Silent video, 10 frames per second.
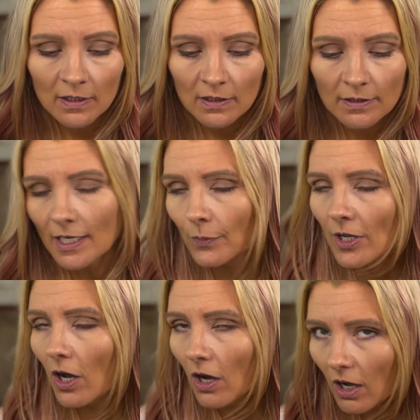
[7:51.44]
Now, we
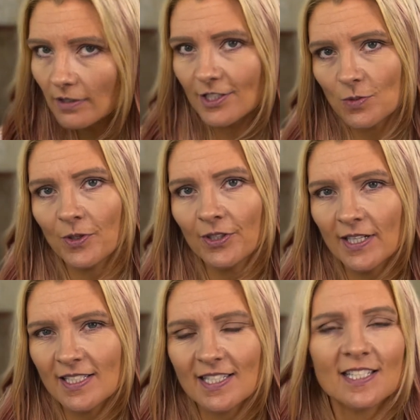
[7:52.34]
all
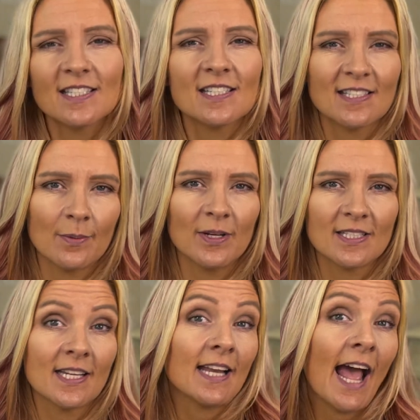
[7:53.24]
experience this to some
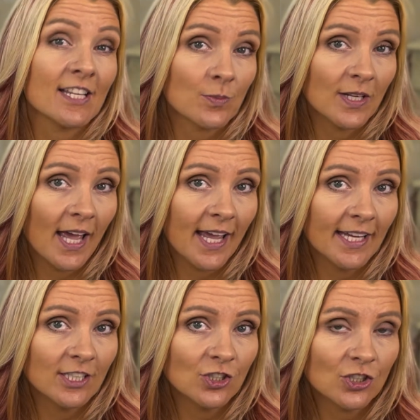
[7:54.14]
extent as we
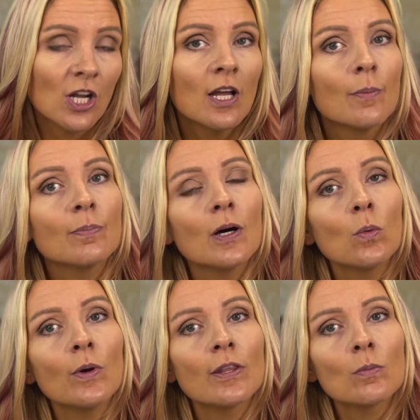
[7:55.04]
age, but
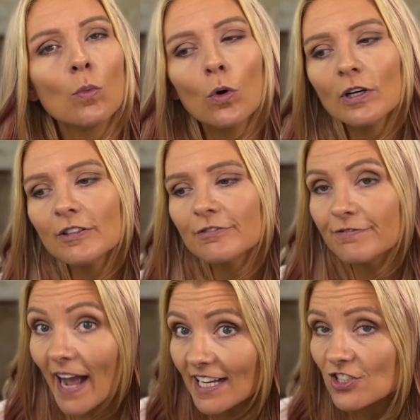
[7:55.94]
with more
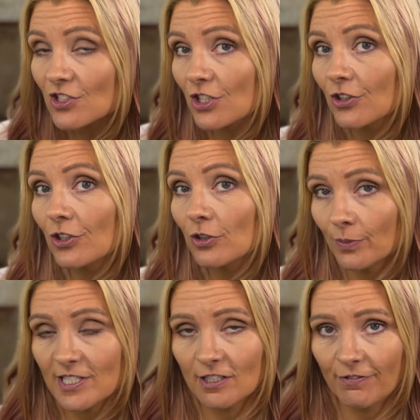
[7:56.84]
vascular
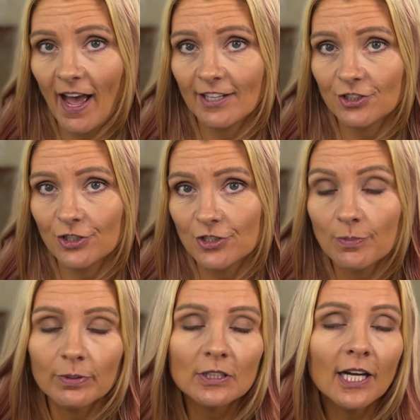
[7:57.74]
risk factors,
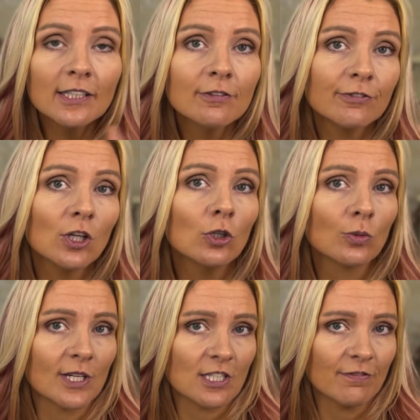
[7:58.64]
blood flow
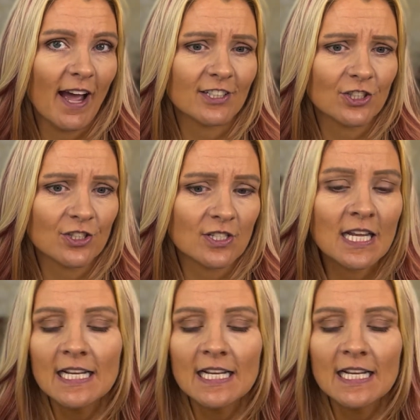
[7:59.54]
risk factors,